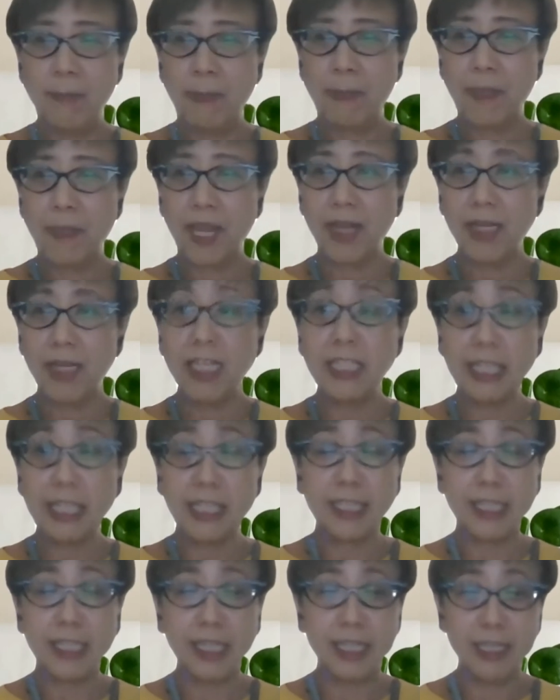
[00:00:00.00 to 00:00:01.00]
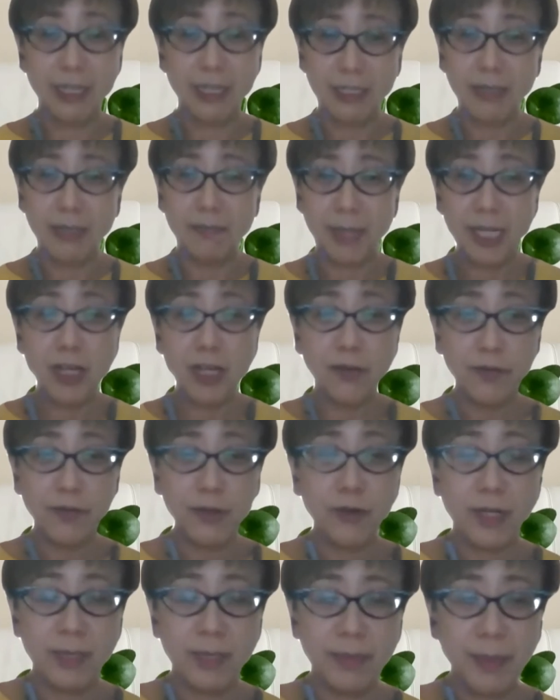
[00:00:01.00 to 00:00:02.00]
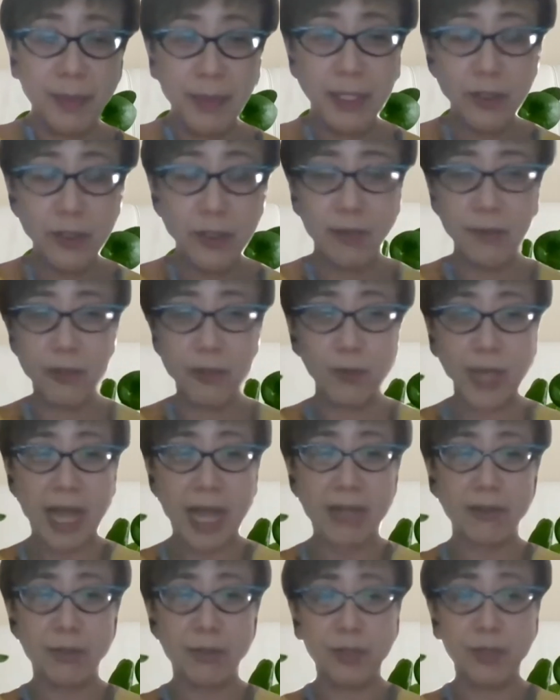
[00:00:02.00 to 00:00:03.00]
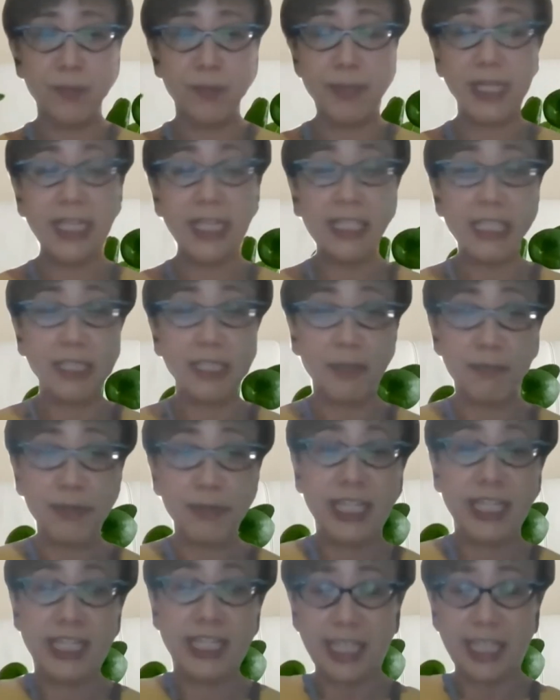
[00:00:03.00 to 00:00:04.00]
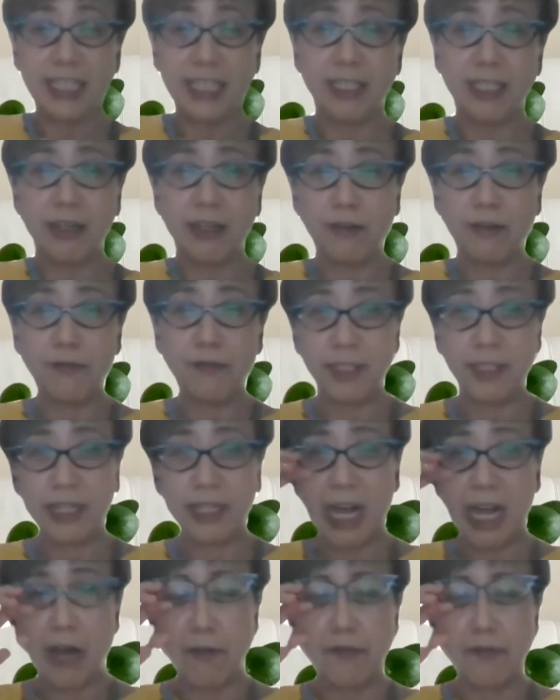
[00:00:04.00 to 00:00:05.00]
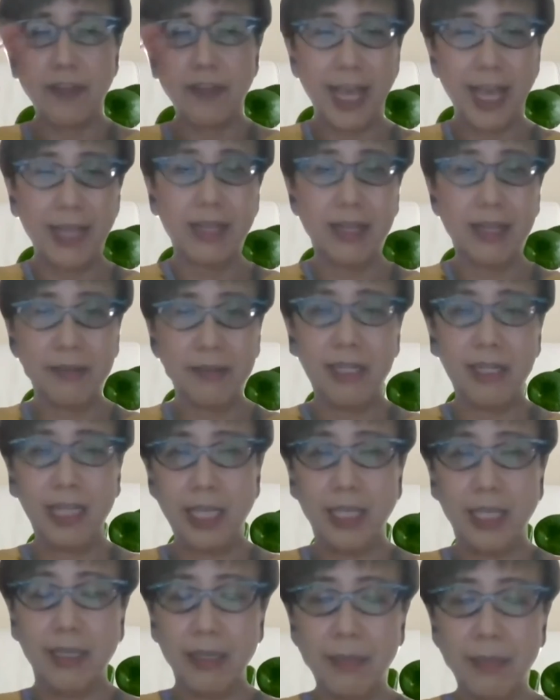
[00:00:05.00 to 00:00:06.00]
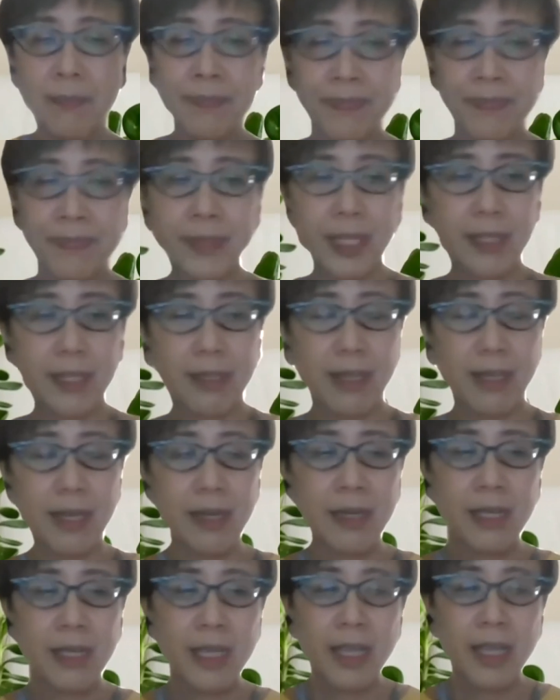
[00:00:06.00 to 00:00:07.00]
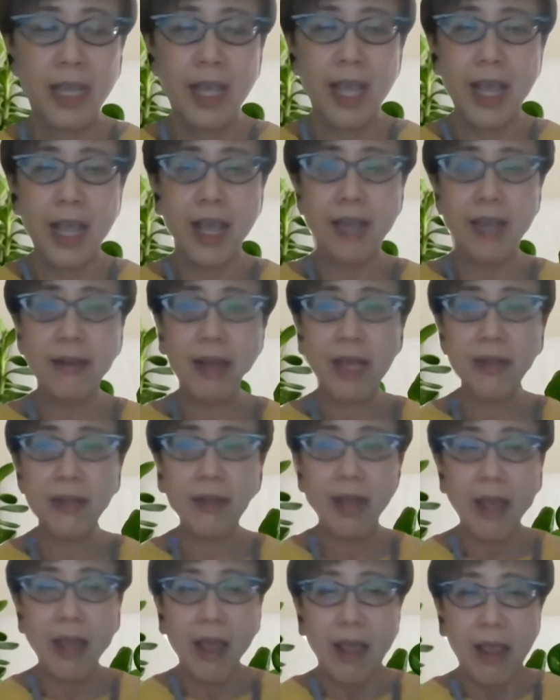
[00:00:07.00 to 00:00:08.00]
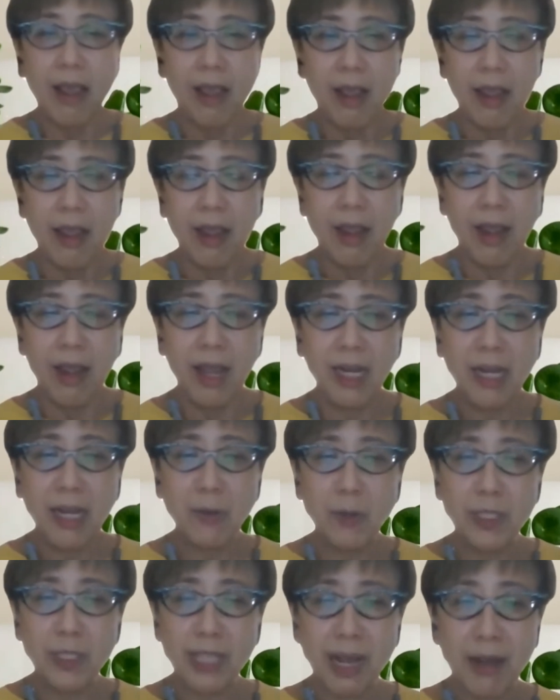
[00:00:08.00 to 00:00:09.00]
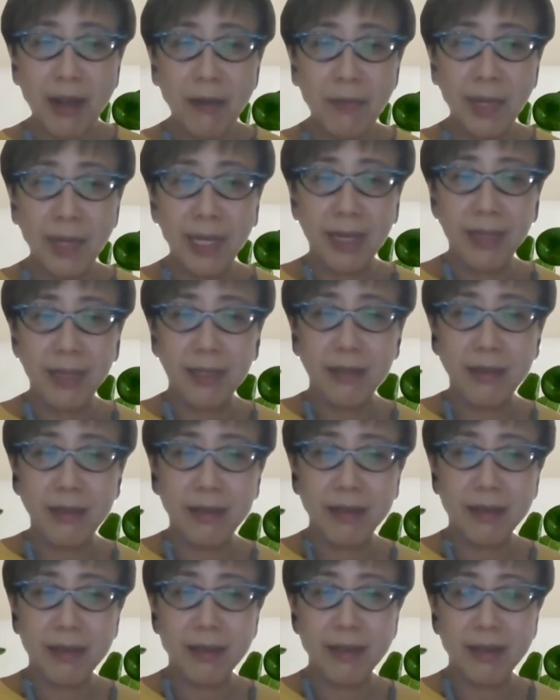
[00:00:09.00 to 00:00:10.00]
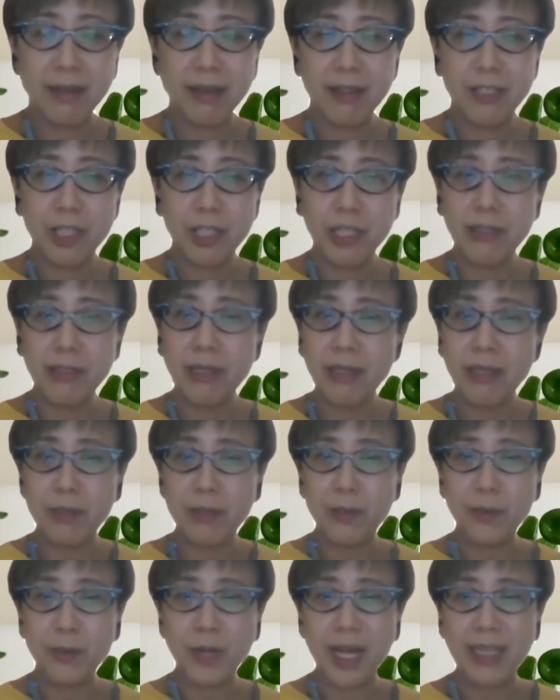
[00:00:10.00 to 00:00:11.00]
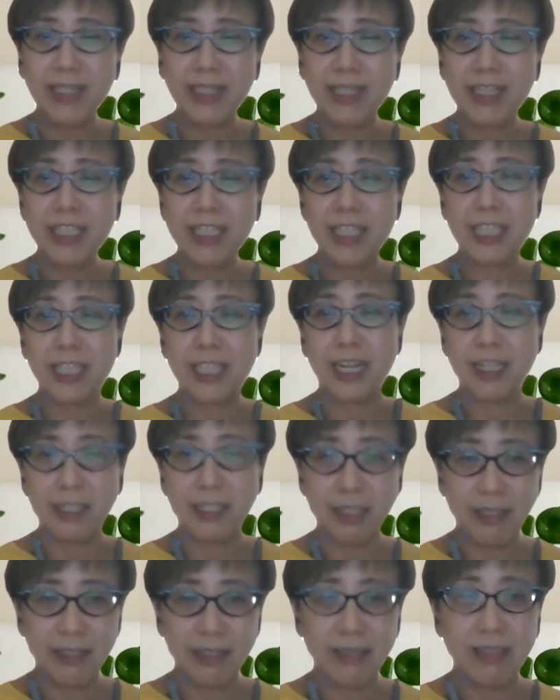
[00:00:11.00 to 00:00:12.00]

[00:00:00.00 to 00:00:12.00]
And this is, many of you are maybe too young to know, but this is the predecessor of the GovTech currently. Yeah. And that was how my journey into IT started.